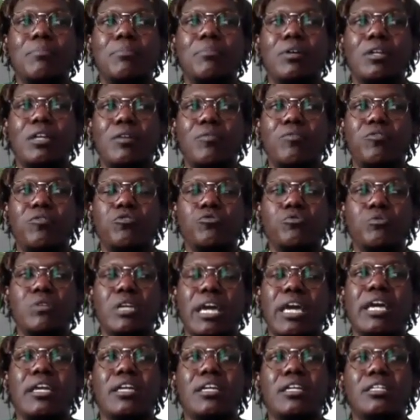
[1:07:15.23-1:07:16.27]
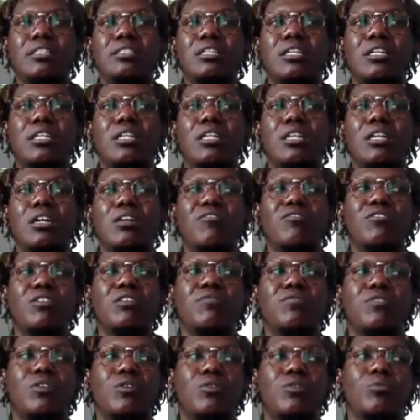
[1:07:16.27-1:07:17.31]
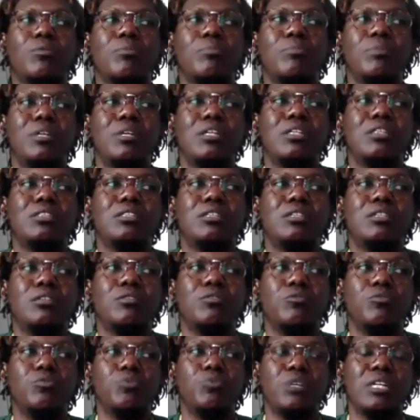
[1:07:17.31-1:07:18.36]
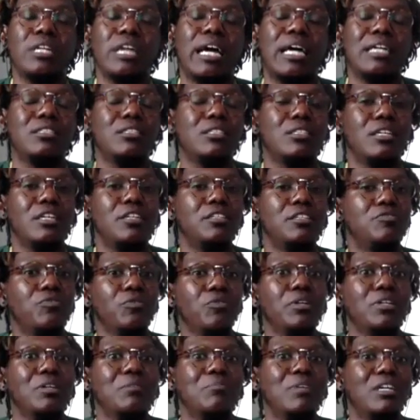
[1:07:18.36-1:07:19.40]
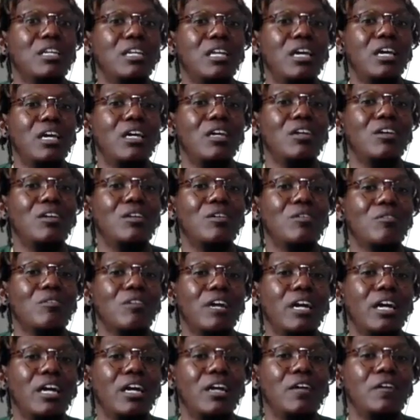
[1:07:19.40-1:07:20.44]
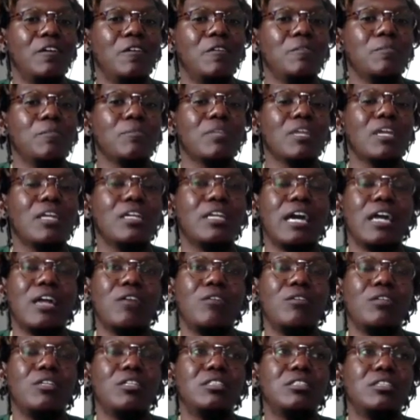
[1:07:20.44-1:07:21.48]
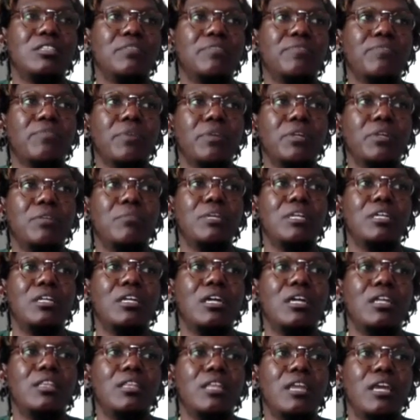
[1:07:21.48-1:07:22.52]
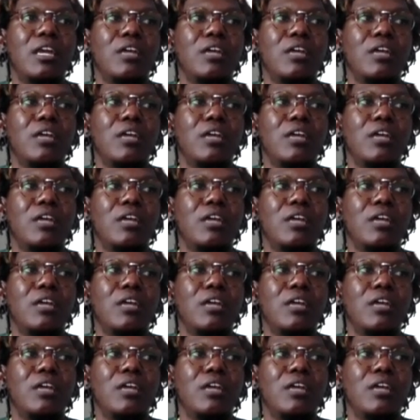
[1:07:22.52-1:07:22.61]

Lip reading: But if you can get to the level of vulnerability, you realize that there's freedom in that, right? And not only is there freedom in that,